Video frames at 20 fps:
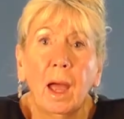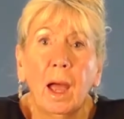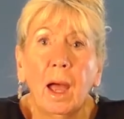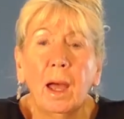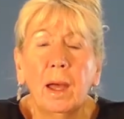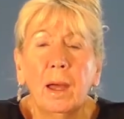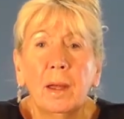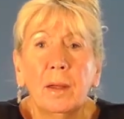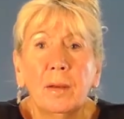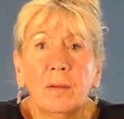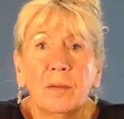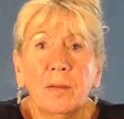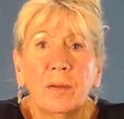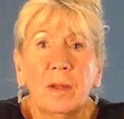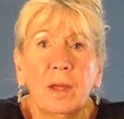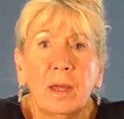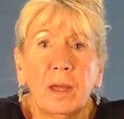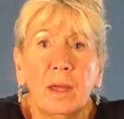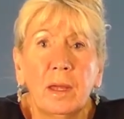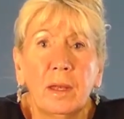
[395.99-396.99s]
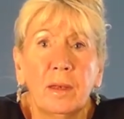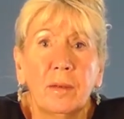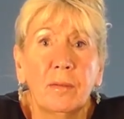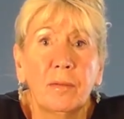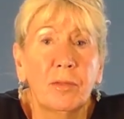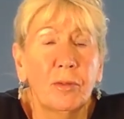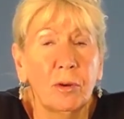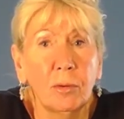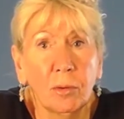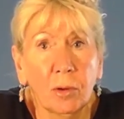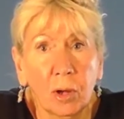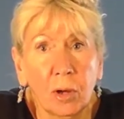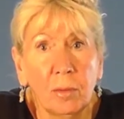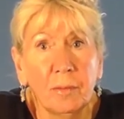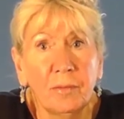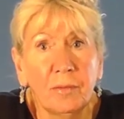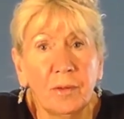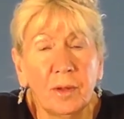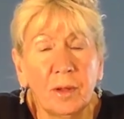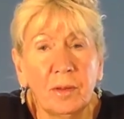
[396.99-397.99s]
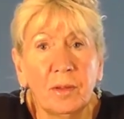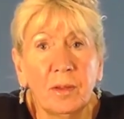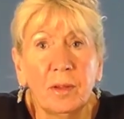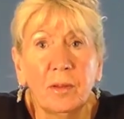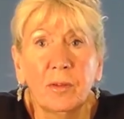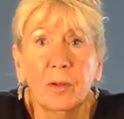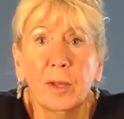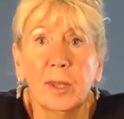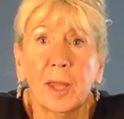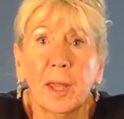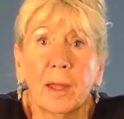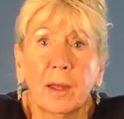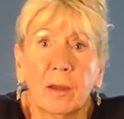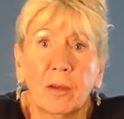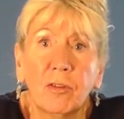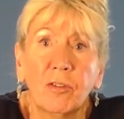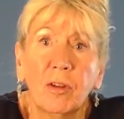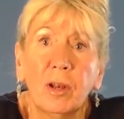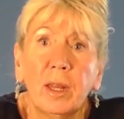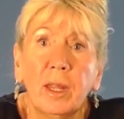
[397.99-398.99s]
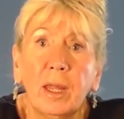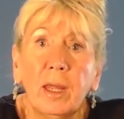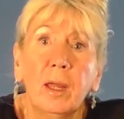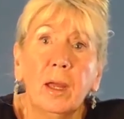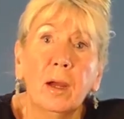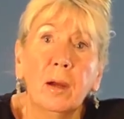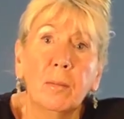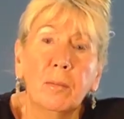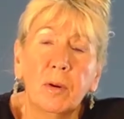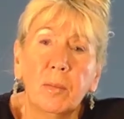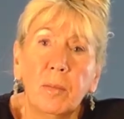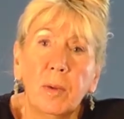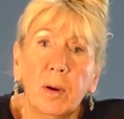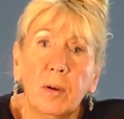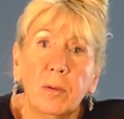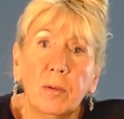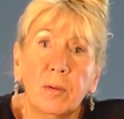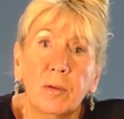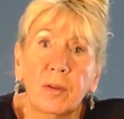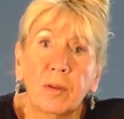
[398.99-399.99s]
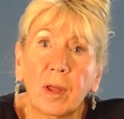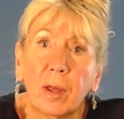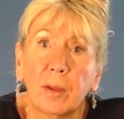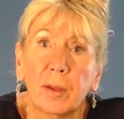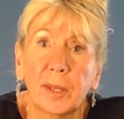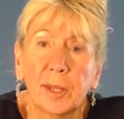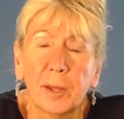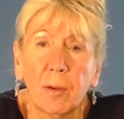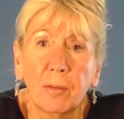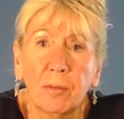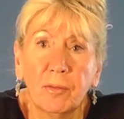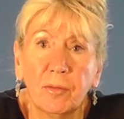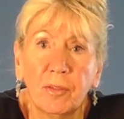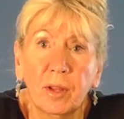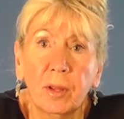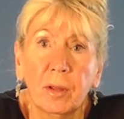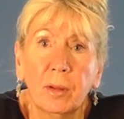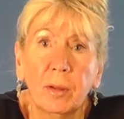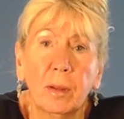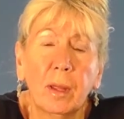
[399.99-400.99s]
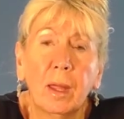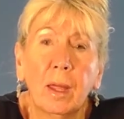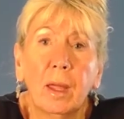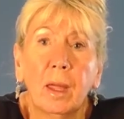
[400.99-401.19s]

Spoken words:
and through comfort it does actually promote a softer,